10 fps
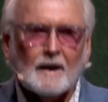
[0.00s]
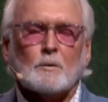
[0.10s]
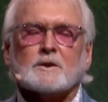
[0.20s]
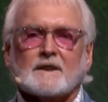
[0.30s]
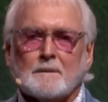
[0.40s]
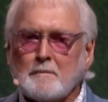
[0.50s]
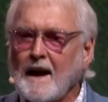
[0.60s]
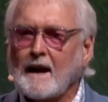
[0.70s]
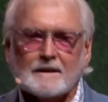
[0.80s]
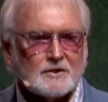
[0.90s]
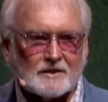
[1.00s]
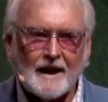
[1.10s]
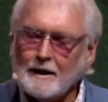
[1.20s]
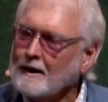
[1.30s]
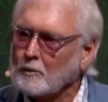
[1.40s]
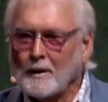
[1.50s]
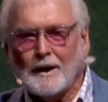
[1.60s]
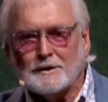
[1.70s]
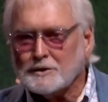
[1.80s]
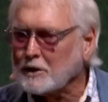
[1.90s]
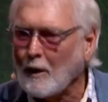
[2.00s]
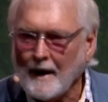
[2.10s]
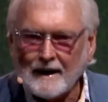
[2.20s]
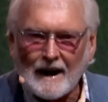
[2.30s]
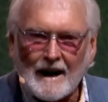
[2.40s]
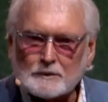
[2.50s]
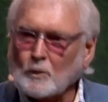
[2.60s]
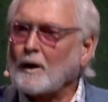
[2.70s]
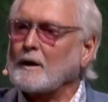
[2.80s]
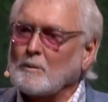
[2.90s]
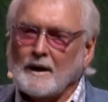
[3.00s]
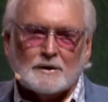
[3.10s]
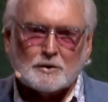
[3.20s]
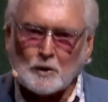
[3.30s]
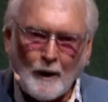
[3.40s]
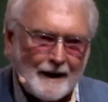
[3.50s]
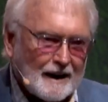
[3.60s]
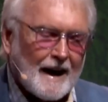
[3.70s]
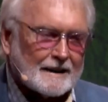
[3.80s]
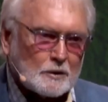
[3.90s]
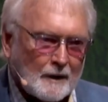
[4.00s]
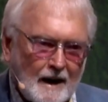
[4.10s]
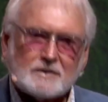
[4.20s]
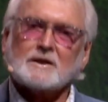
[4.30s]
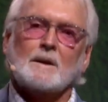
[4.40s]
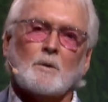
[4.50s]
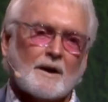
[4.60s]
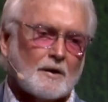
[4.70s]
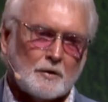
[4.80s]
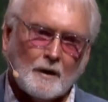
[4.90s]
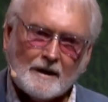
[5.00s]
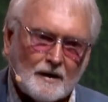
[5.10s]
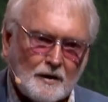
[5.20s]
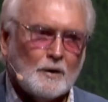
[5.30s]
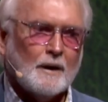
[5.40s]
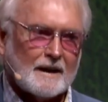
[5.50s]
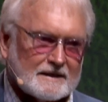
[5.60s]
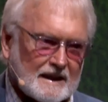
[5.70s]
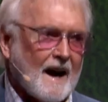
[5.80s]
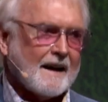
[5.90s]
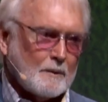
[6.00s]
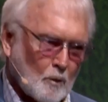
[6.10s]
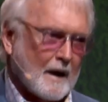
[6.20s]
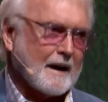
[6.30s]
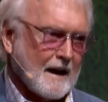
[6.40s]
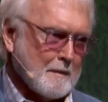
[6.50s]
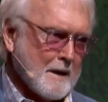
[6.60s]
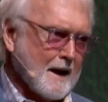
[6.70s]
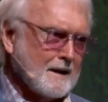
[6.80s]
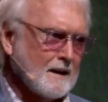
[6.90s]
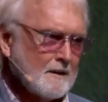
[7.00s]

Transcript: we're saying man instead we're enjoying god's word and we're enjoying god's creation and we're going to do it in a new and exciting way amen